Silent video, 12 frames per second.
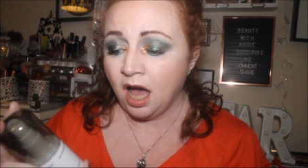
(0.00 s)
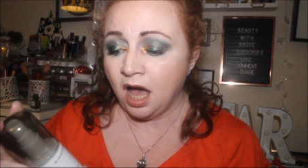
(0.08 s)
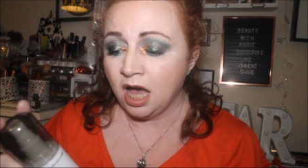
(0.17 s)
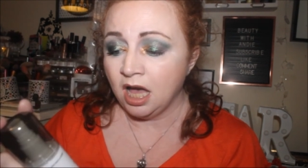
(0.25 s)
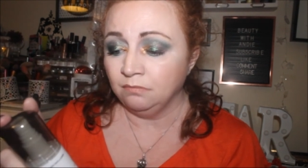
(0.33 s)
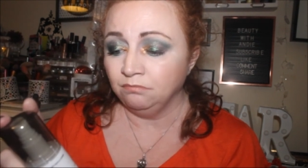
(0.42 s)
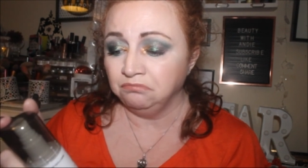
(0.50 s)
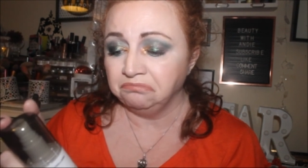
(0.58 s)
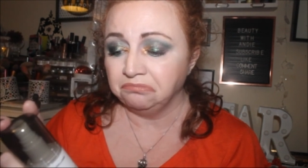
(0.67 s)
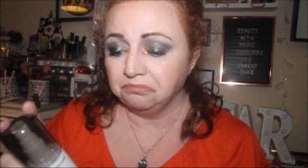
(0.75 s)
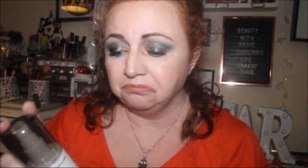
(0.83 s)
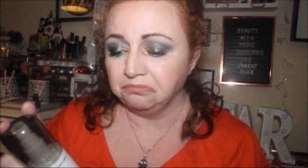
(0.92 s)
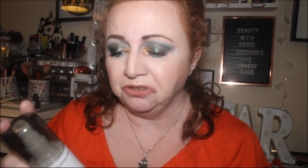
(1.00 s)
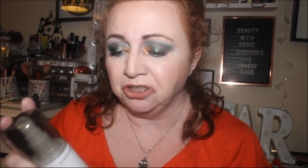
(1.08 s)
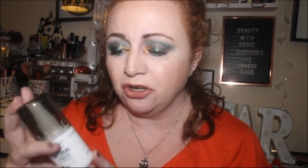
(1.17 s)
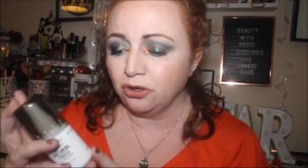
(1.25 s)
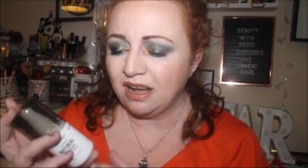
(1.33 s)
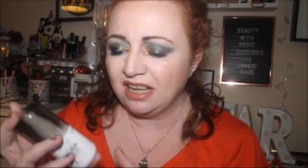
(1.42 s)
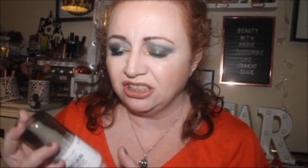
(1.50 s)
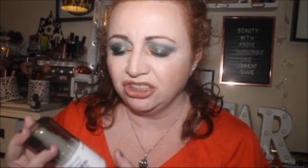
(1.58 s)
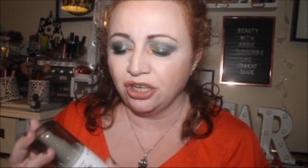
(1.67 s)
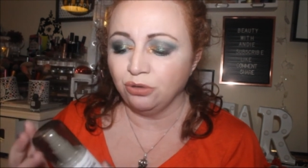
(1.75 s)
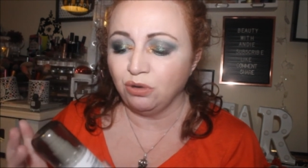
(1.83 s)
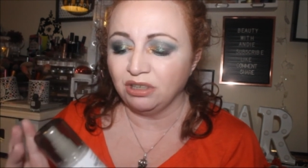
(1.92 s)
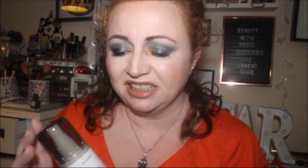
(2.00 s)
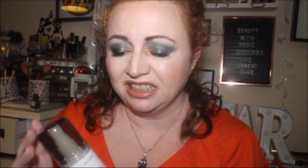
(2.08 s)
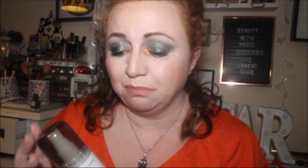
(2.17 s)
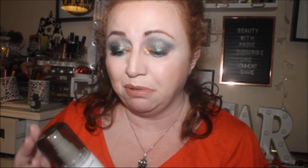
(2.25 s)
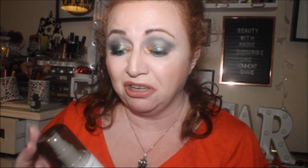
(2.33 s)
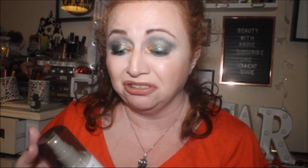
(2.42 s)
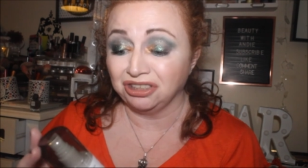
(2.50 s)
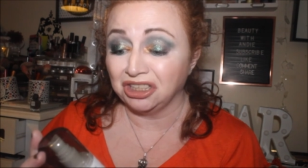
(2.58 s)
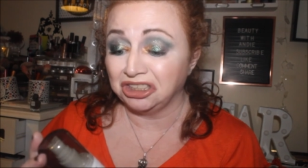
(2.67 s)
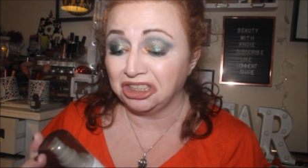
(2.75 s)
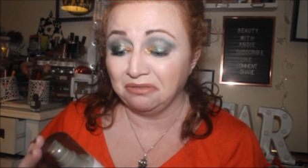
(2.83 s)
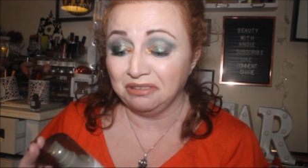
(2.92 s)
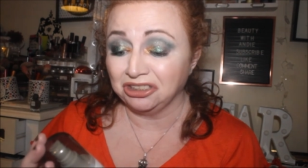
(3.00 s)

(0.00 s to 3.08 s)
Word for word: Um, not quite sure what it's supposed to do,